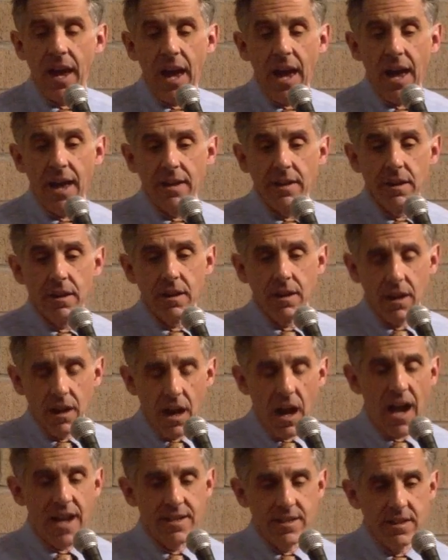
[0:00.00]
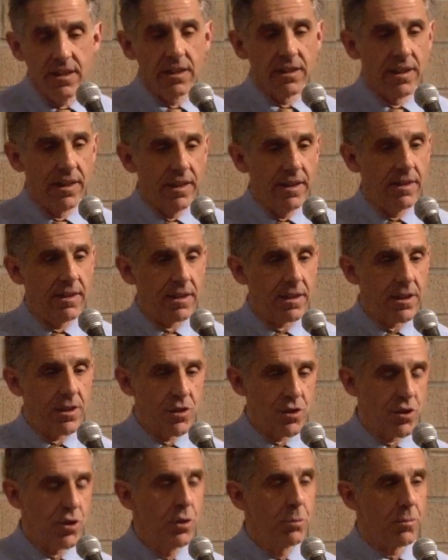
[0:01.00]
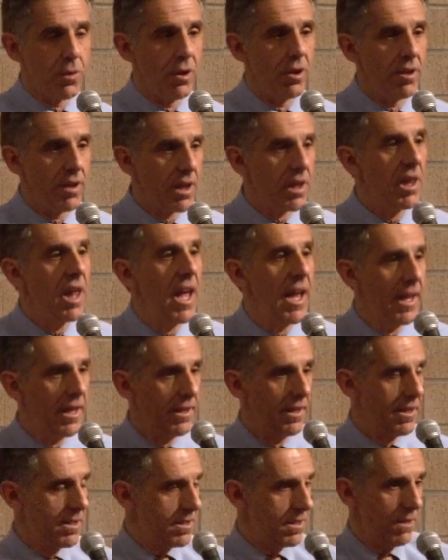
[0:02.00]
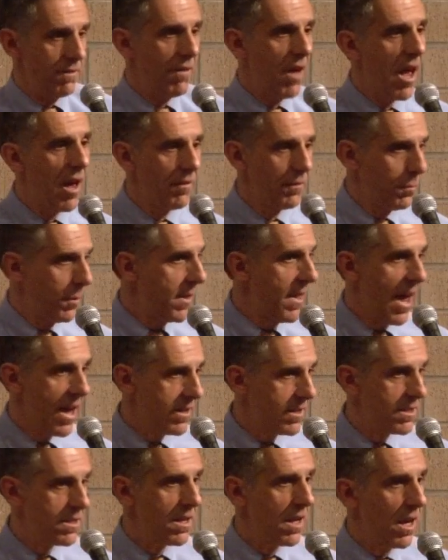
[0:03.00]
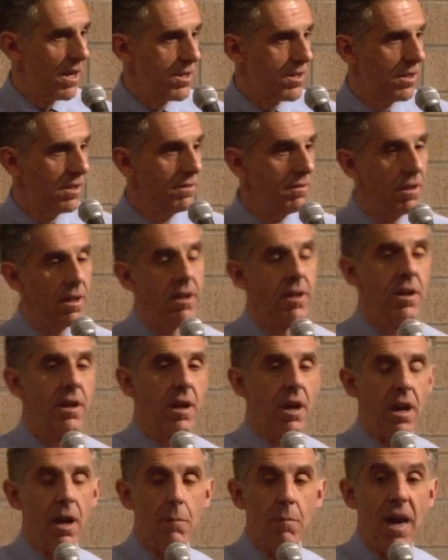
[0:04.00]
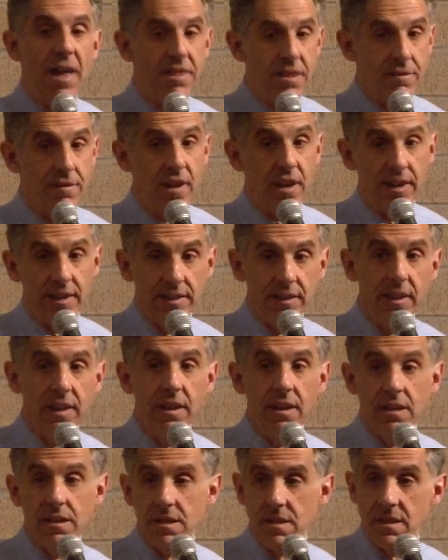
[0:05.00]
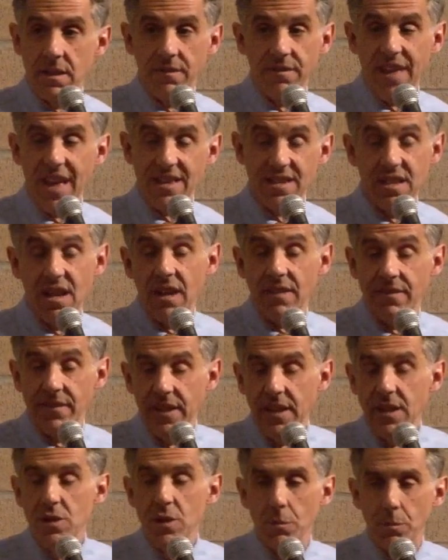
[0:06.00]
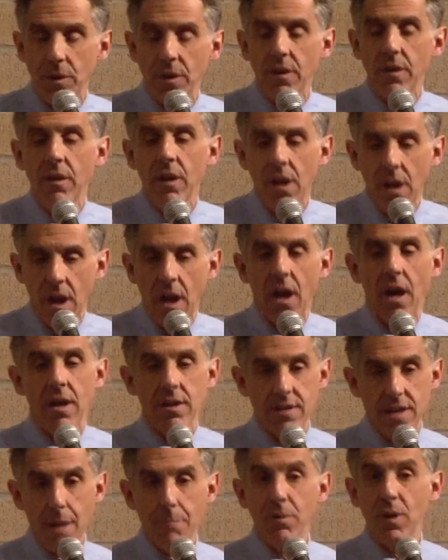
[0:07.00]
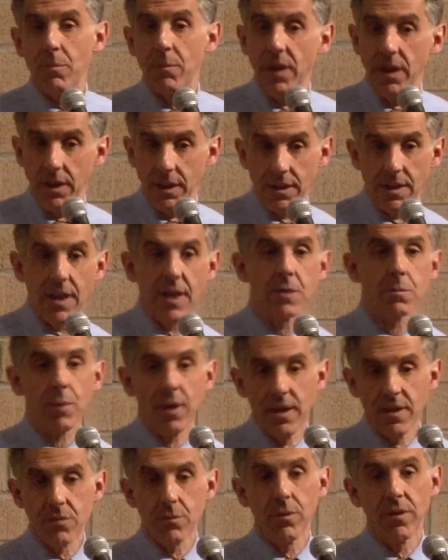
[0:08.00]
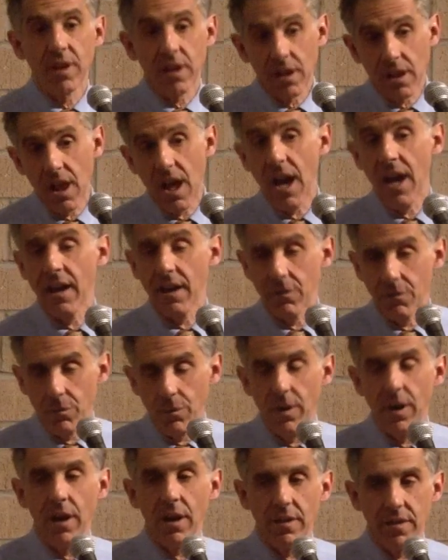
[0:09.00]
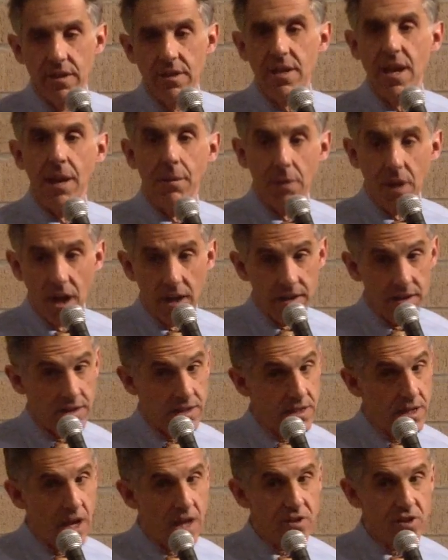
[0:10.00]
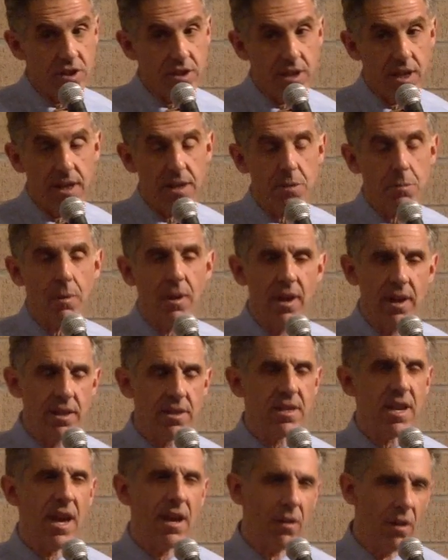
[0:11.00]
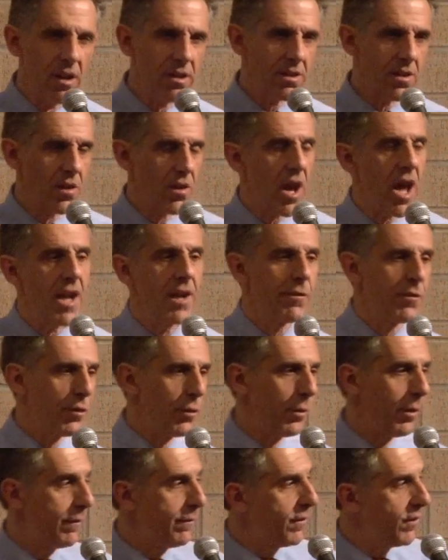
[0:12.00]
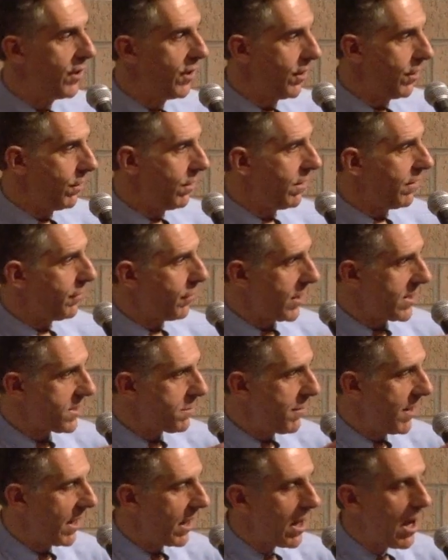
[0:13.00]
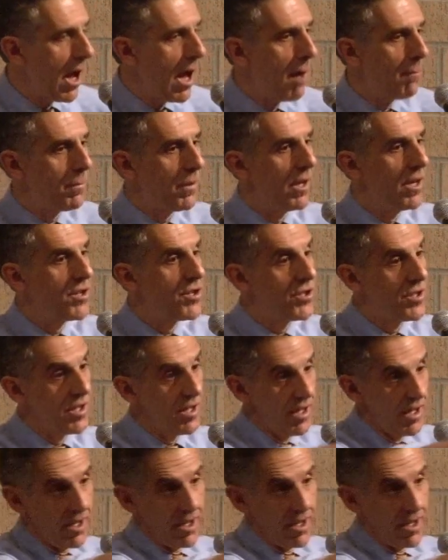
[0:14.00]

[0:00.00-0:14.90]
And ideally, the consumer or the client is involved with that discussion. At the very least, if that's not feasible, a separate meeting takes place with the client where the same kind of discussion takes place, and also kind of a review of what's been accomplished,